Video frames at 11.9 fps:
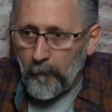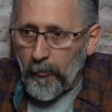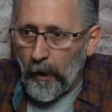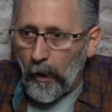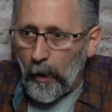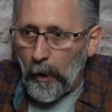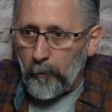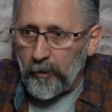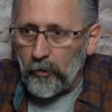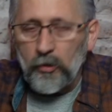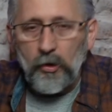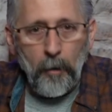And
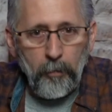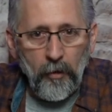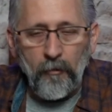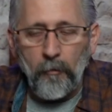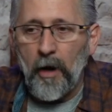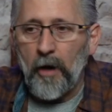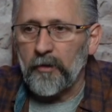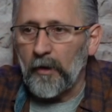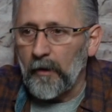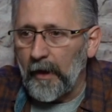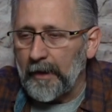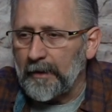there's a couple of them out there
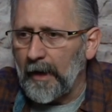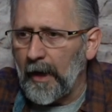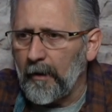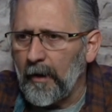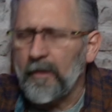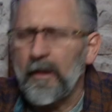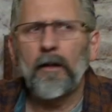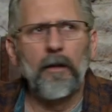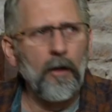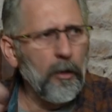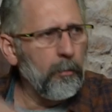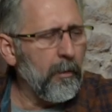like that. I think a
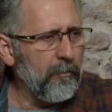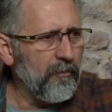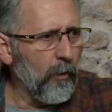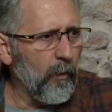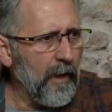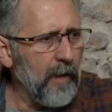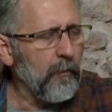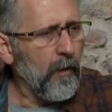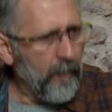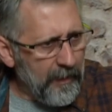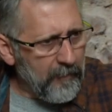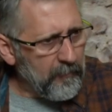little bit before that. Well,
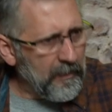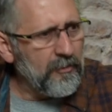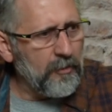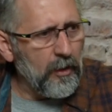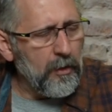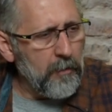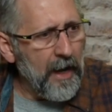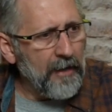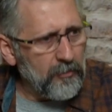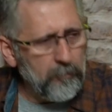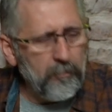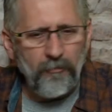they started
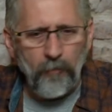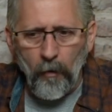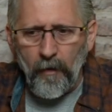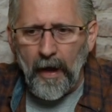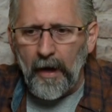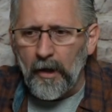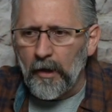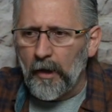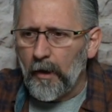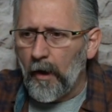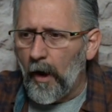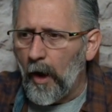actually before that.
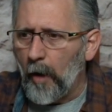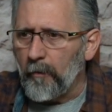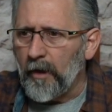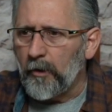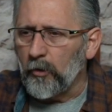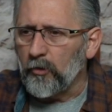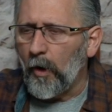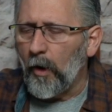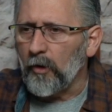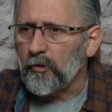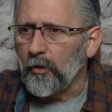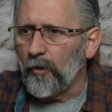Then there was
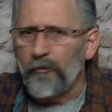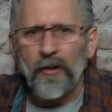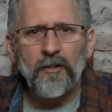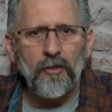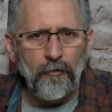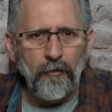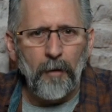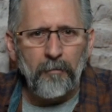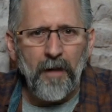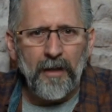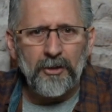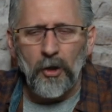also Fixer Flip,
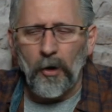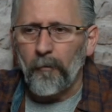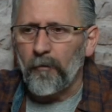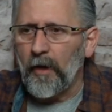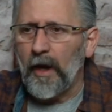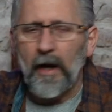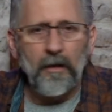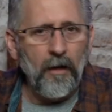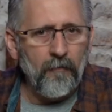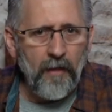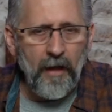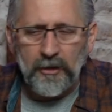that show. And I
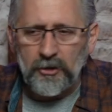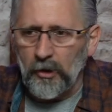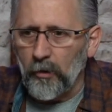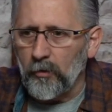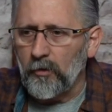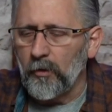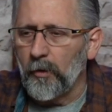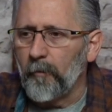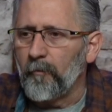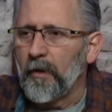loved that show too.